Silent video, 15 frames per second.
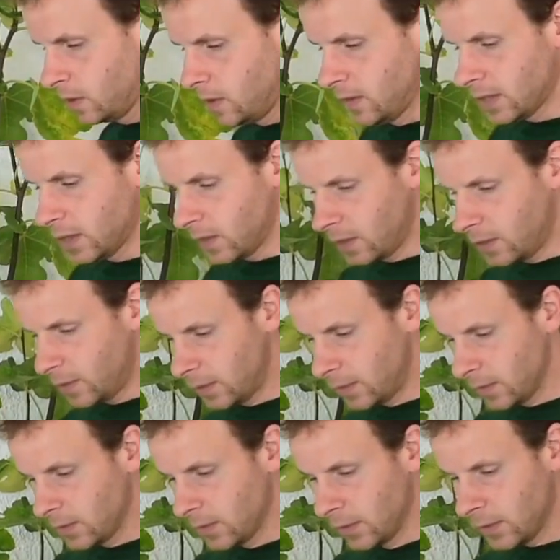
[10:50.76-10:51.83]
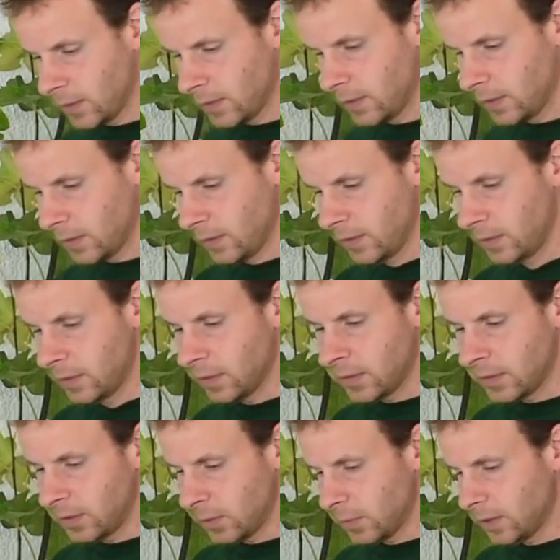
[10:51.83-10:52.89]
to take a
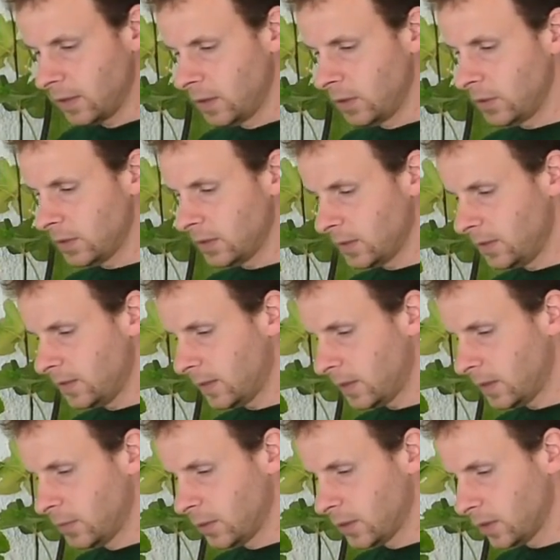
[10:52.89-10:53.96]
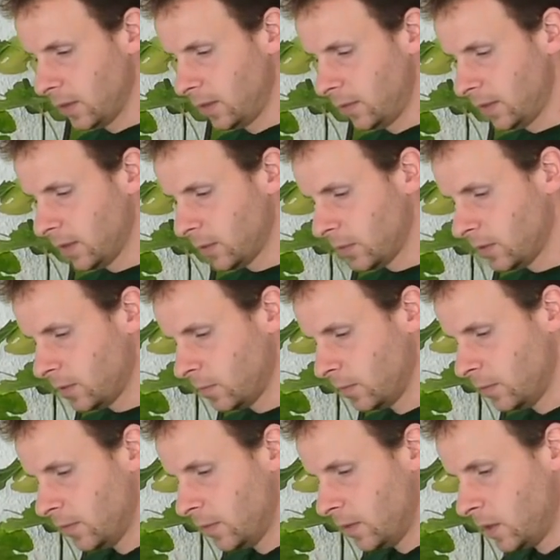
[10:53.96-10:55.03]
completely ordinary, commercially available
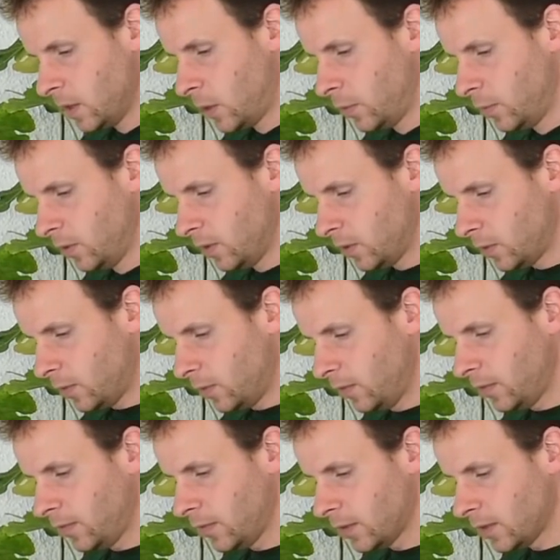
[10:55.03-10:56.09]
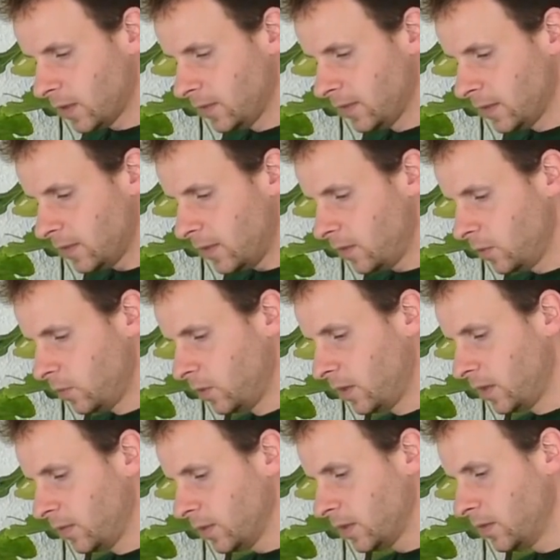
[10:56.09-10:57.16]
flower pot. I think this
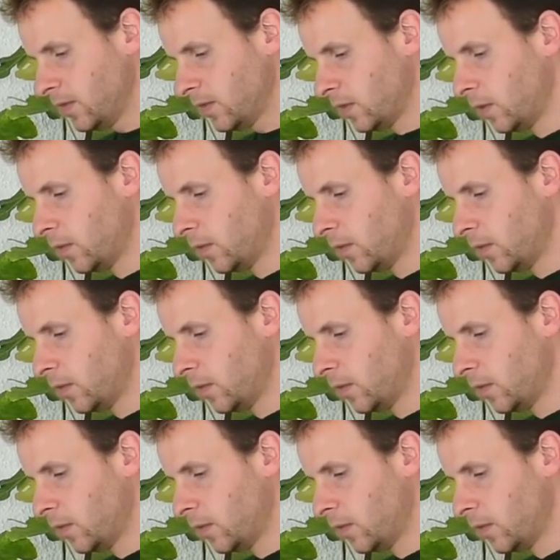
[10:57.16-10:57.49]
rooting method